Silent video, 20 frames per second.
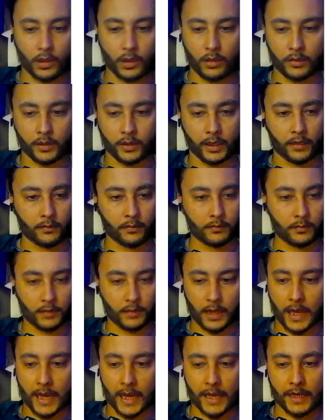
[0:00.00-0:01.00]
Okay,
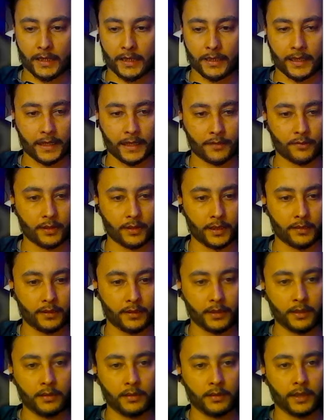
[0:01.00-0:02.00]
I had
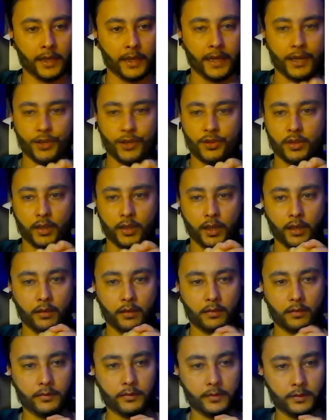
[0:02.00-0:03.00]
selected NC.
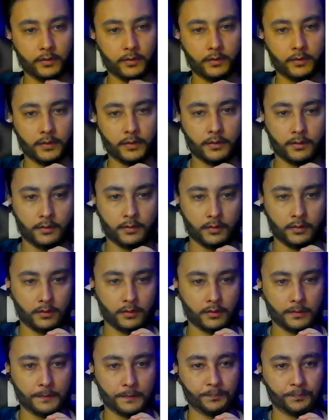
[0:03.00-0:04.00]

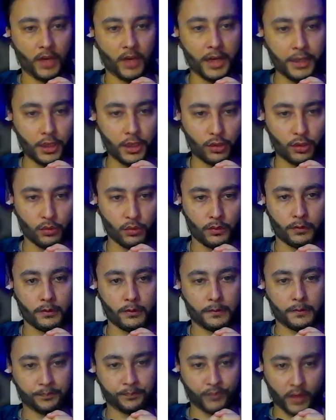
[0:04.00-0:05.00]
Understood.
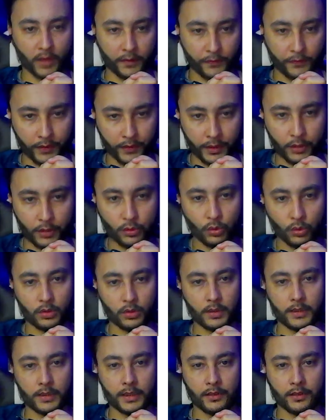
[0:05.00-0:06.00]
Free
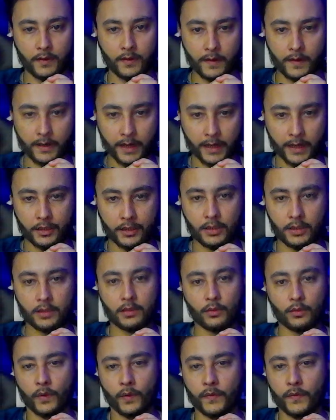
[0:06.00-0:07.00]
courses and clear guidance,
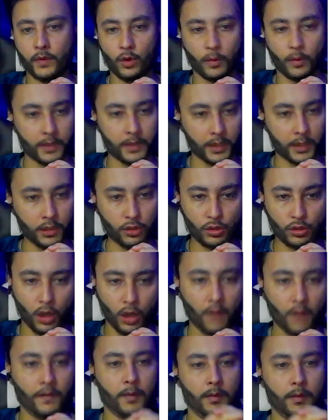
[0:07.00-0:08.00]
very common and
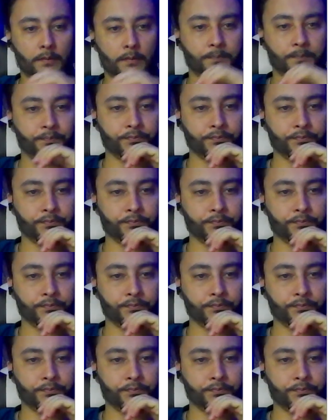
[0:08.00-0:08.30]
solvable.